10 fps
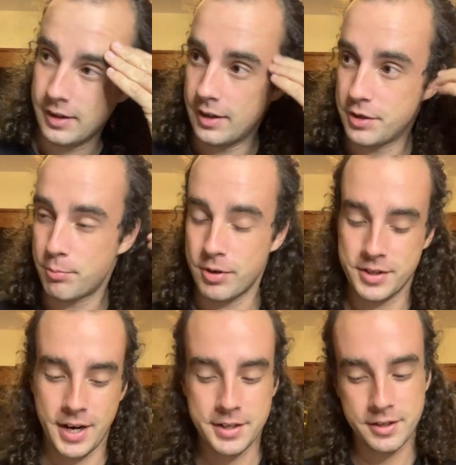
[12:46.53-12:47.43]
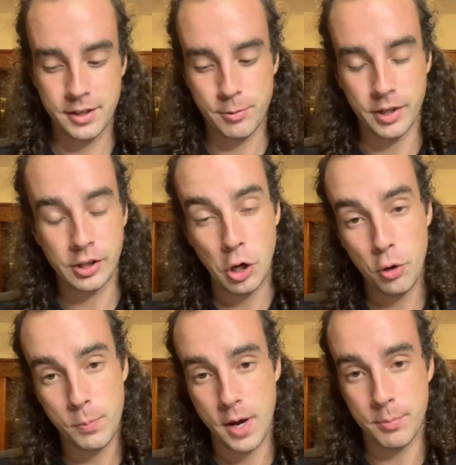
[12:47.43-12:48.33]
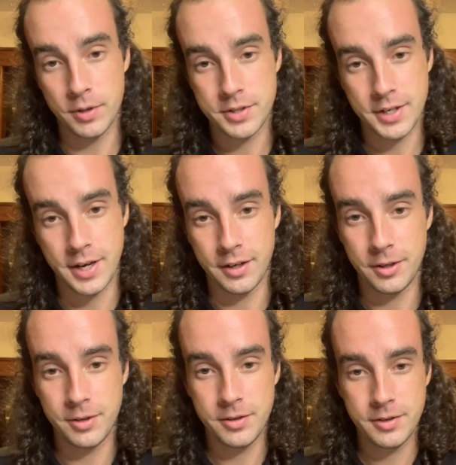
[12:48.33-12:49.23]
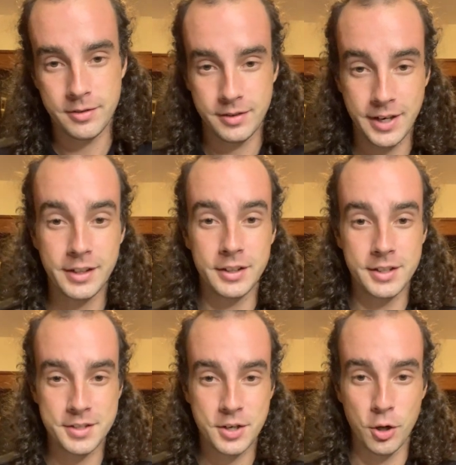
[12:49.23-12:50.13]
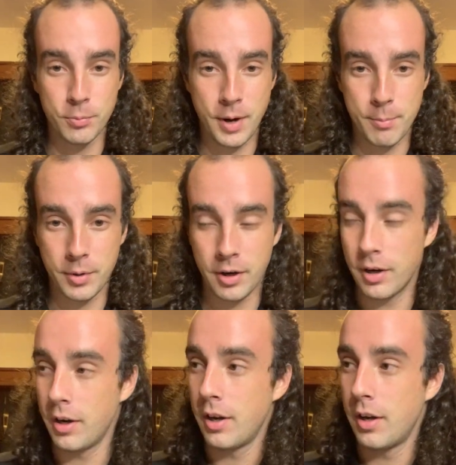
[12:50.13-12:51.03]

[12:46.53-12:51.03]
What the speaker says: is precisely what Culpeper said, Nicholas Culpeper,